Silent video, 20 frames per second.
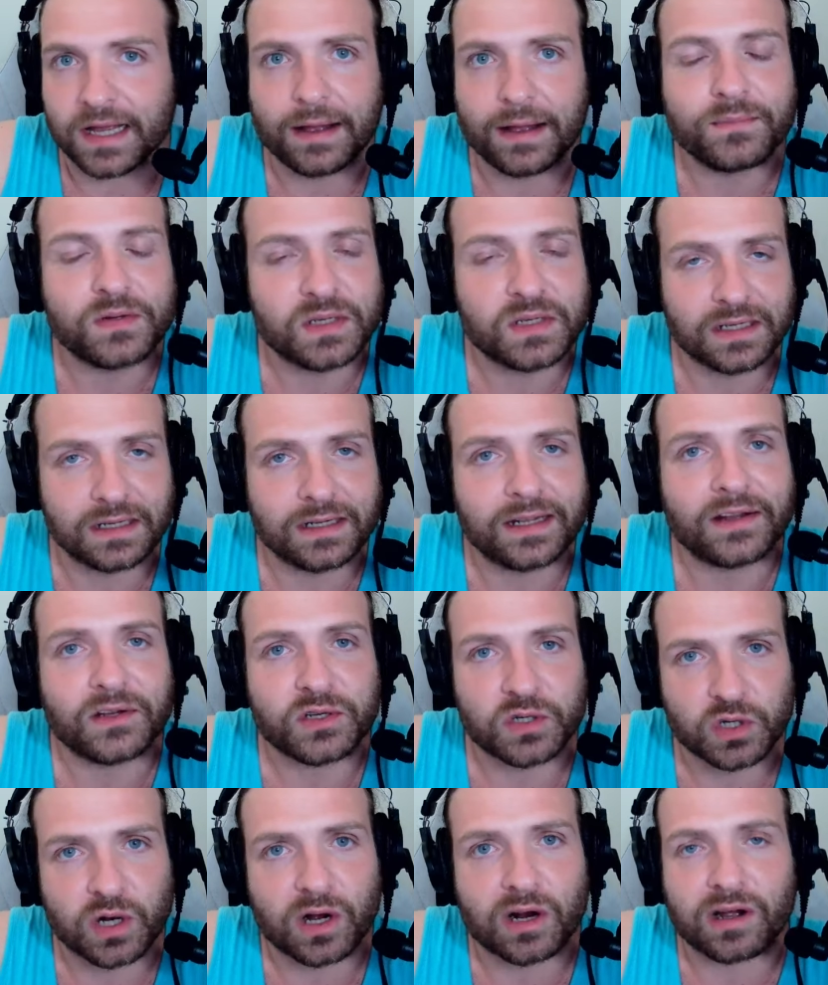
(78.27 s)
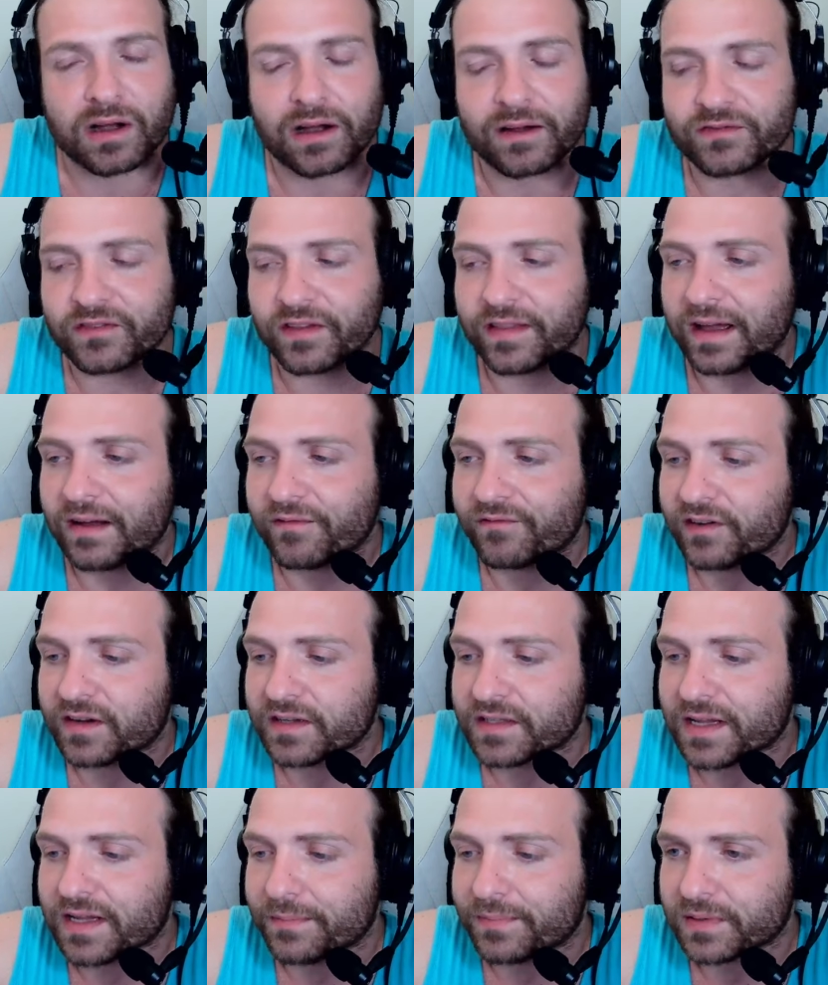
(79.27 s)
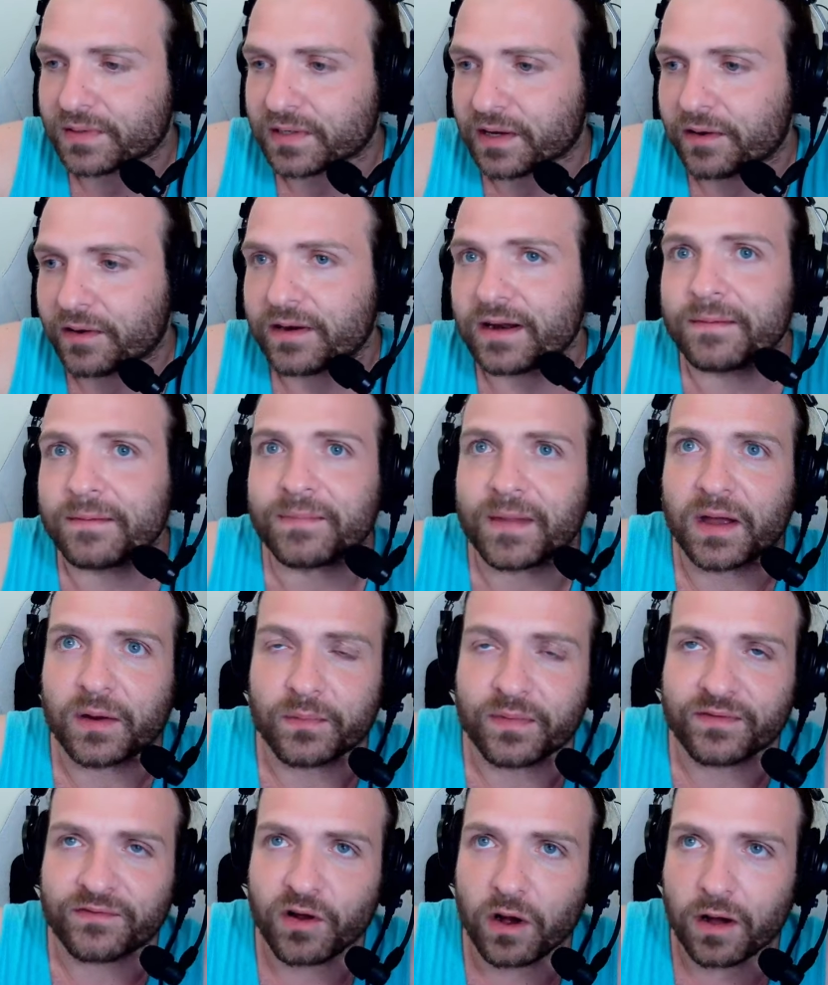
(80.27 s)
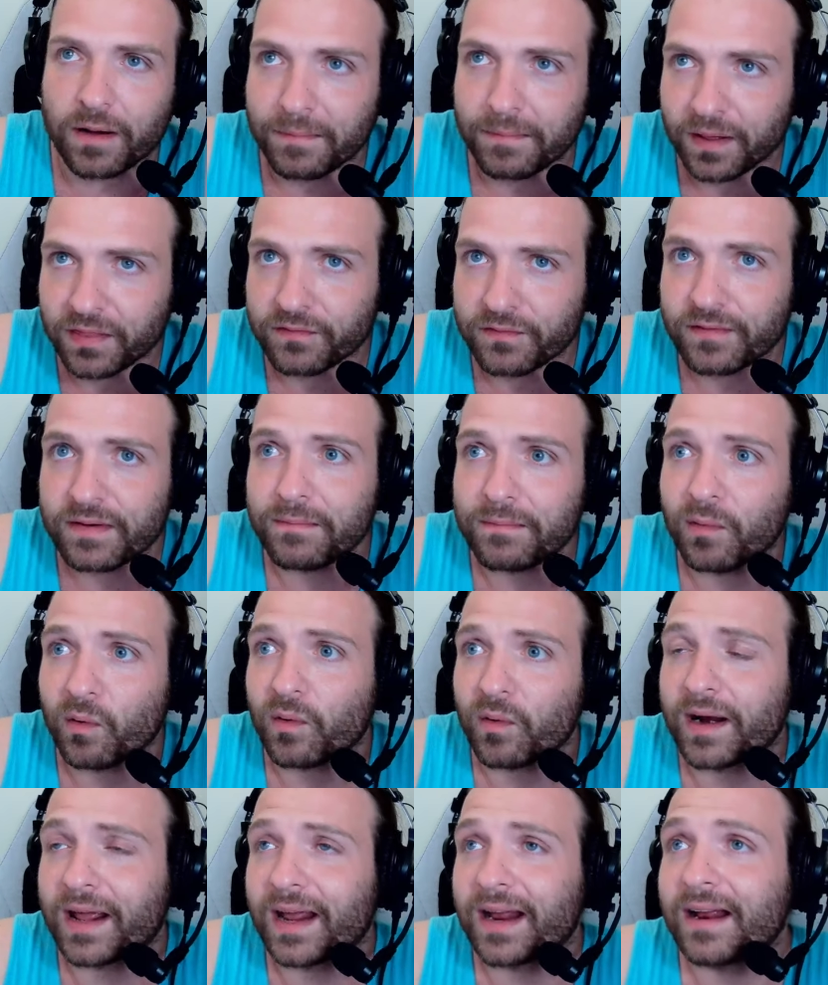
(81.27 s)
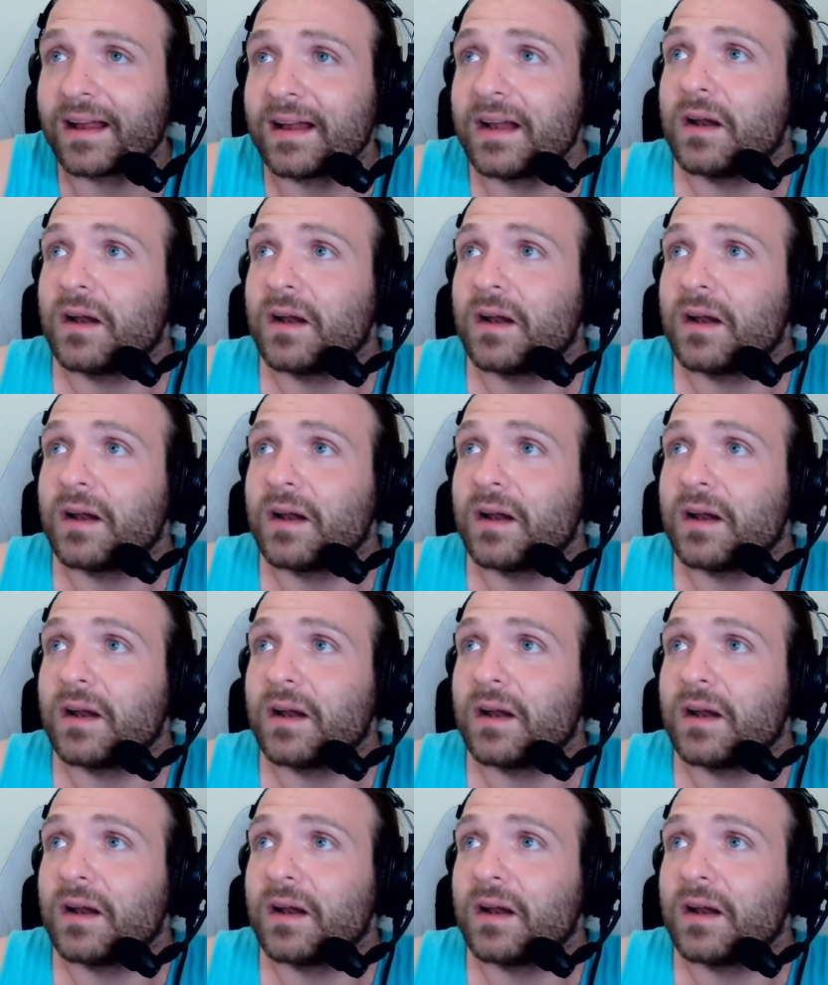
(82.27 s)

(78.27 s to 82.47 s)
I'm still in shock after that first episode. And we've got a mother in mourning.